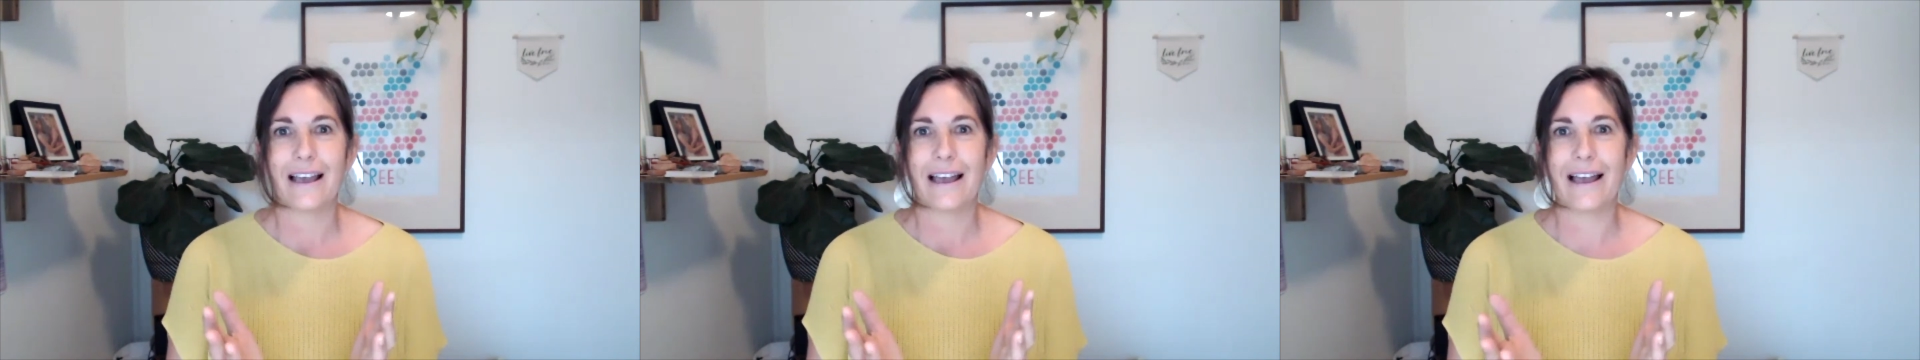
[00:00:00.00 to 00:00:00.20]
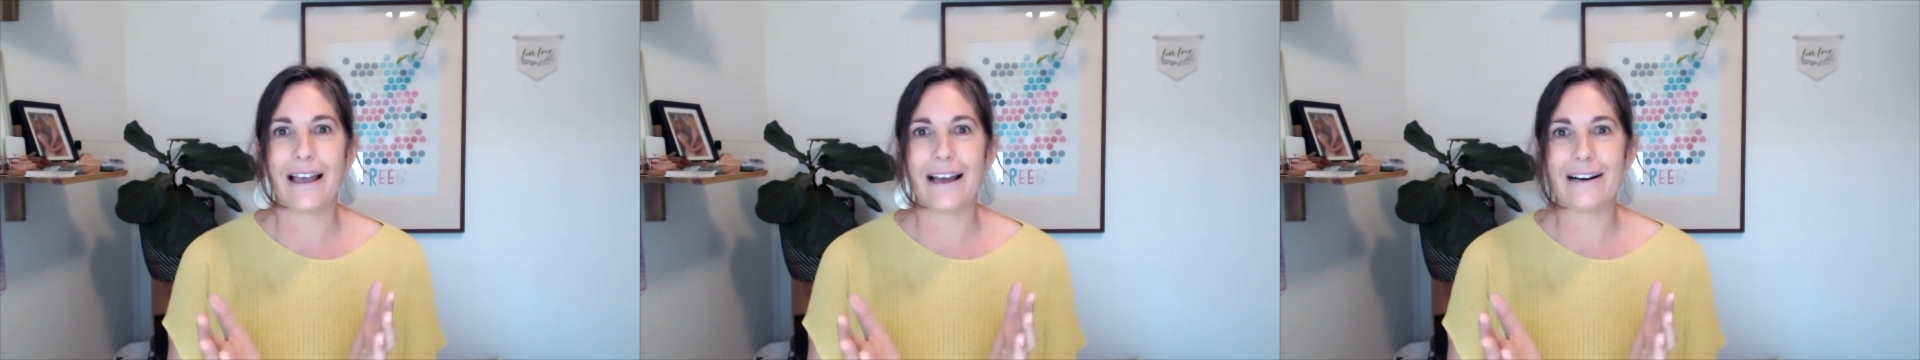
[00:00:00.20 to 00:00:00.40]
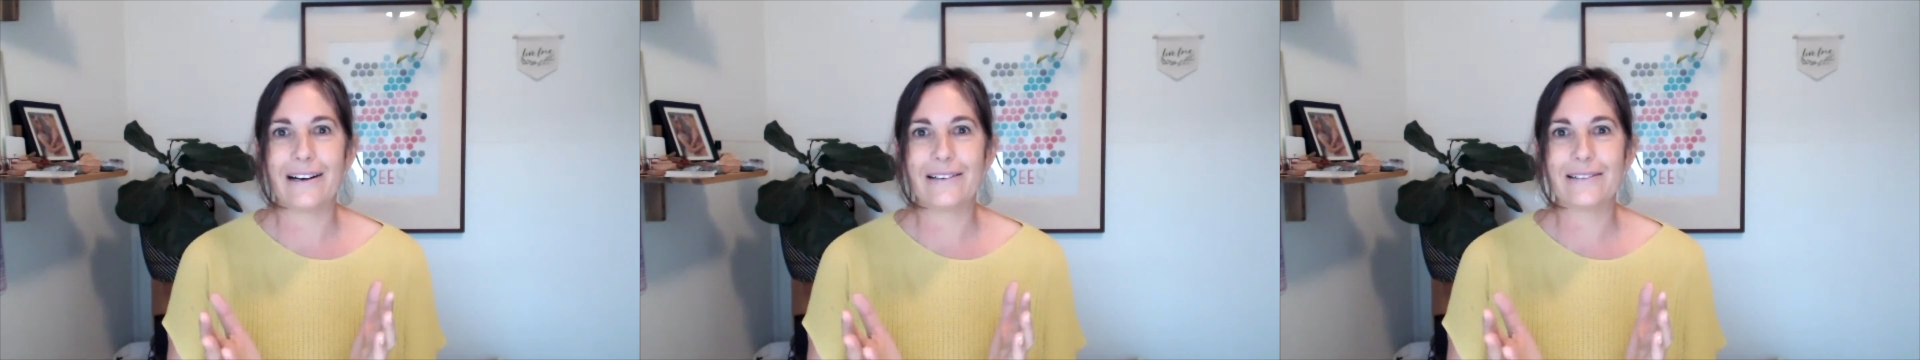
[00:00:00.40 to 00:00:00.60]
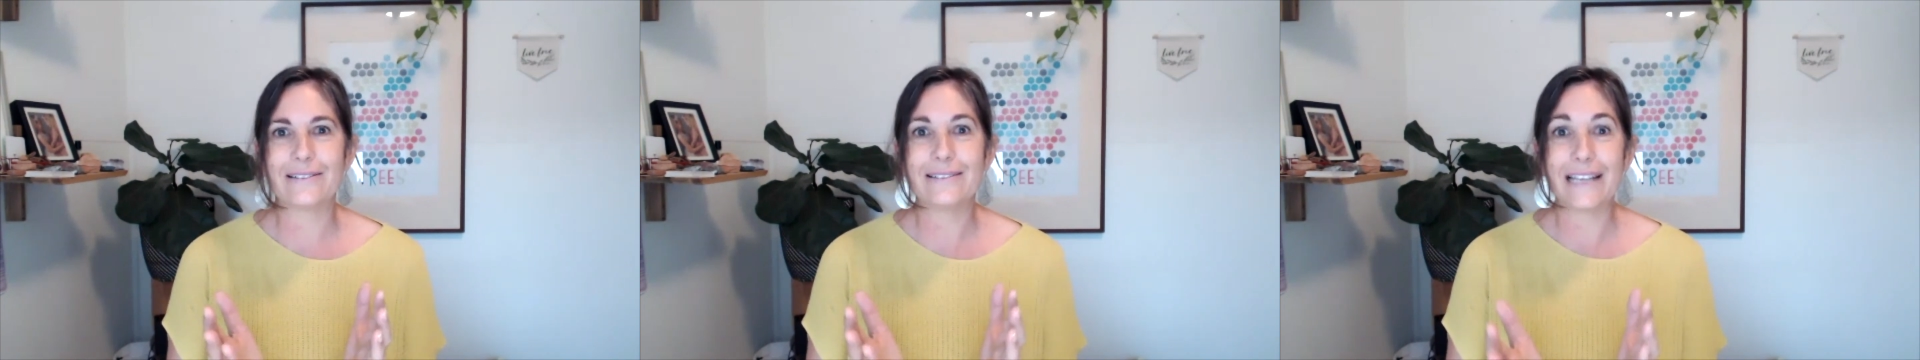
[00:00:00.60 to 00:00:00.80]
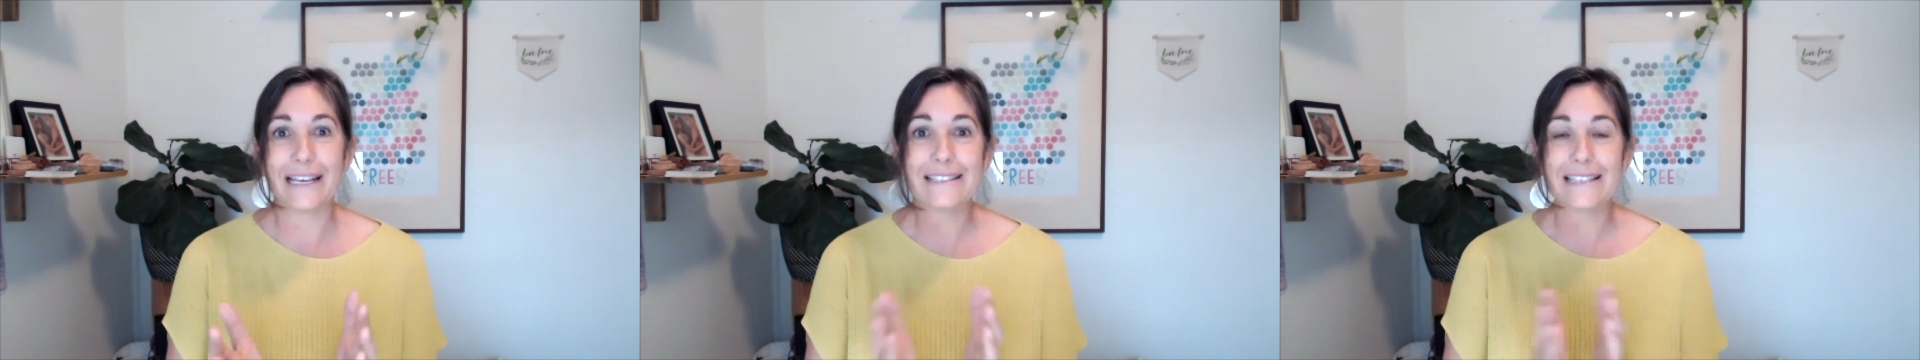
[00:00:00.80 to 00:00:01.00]
our
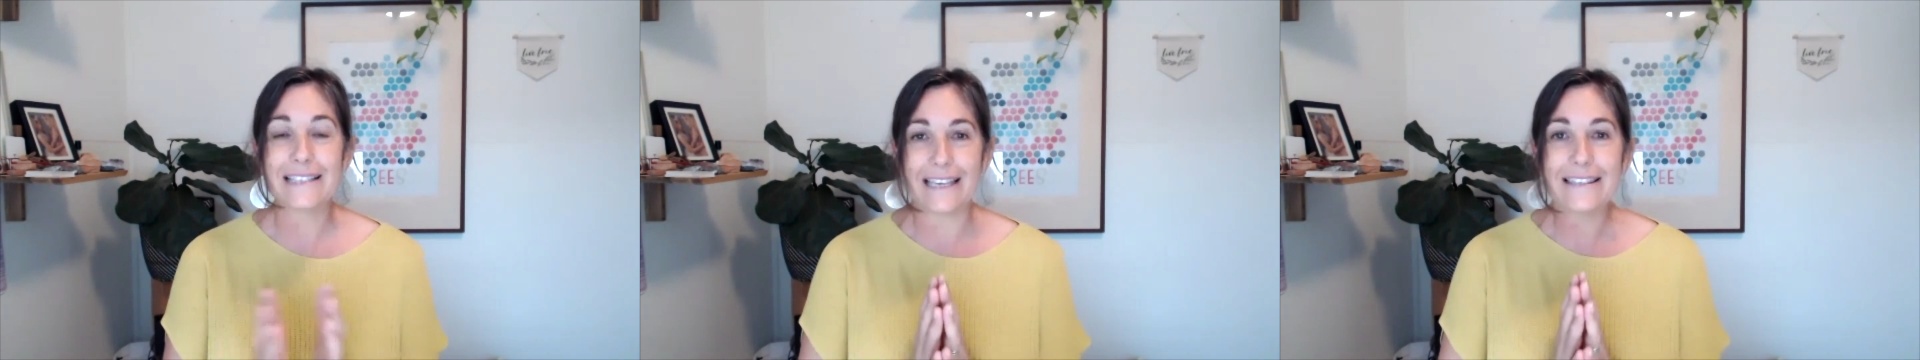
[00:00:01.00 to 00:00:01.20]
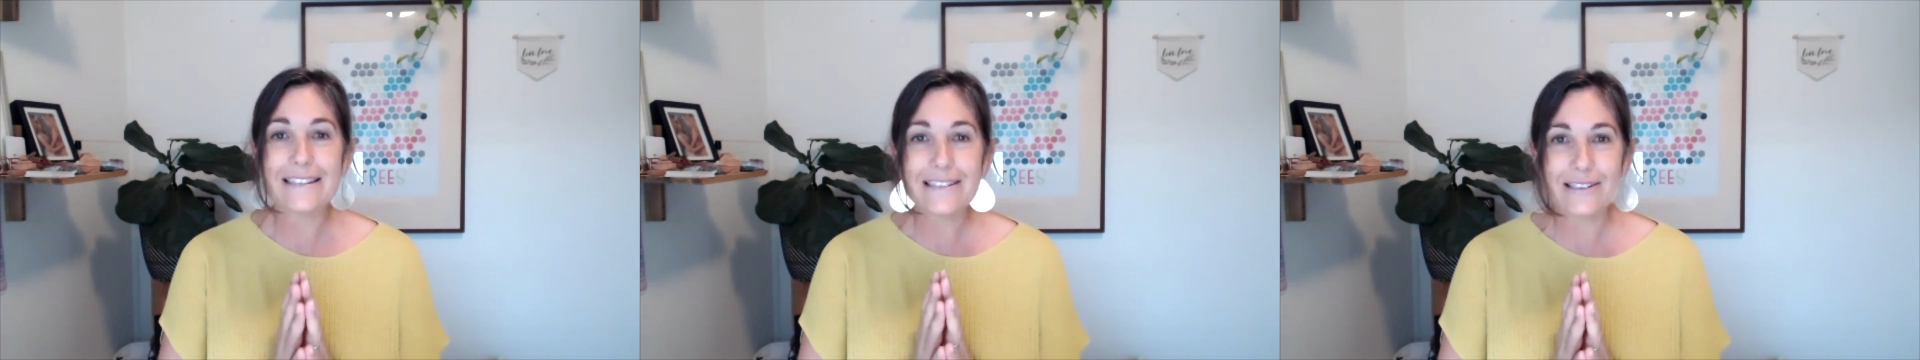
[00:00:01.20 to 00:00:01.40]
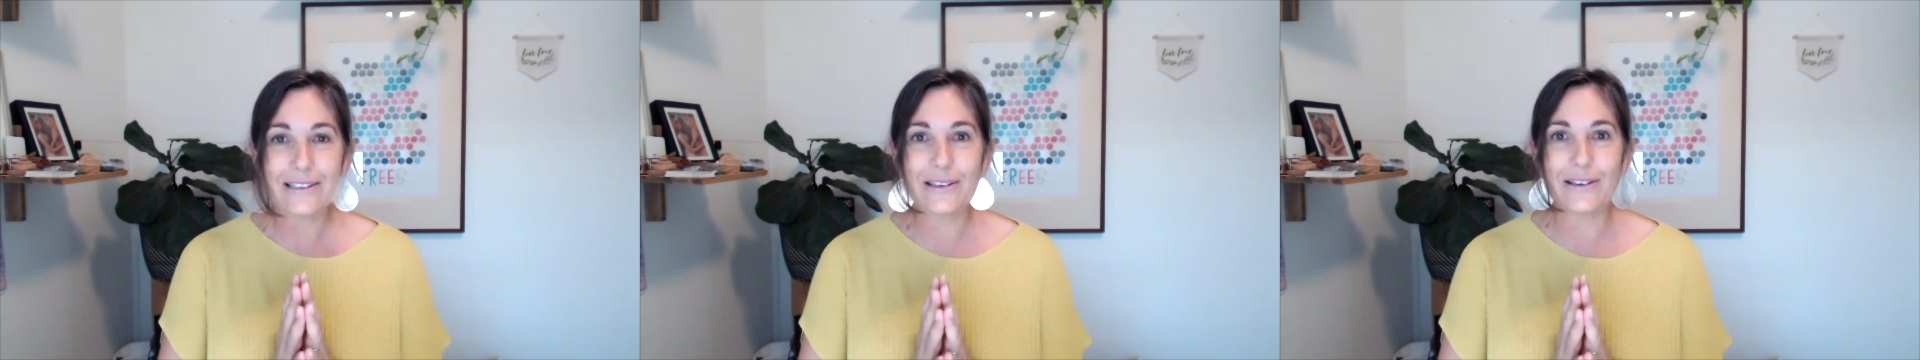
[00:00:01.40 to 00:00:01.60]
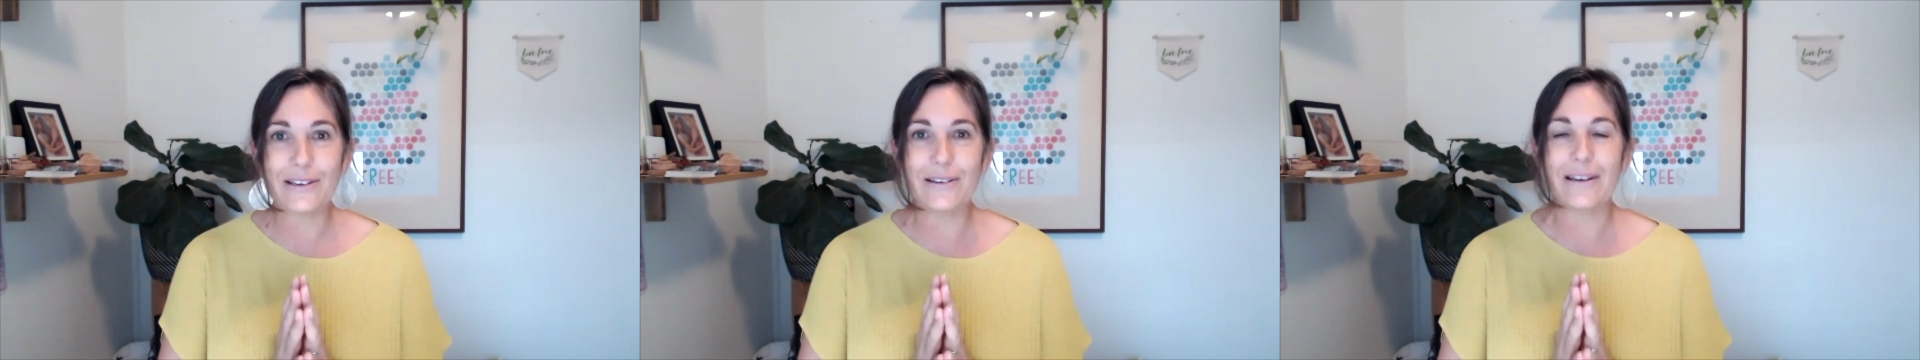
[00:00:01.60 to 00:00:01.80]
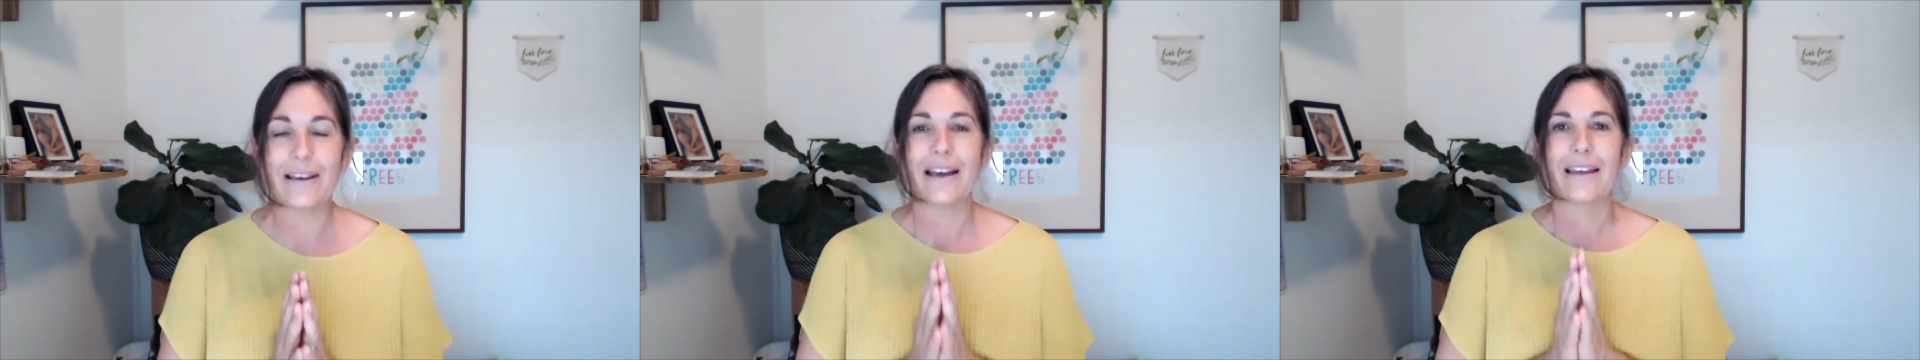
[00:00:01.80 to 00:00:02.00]
next guest to you,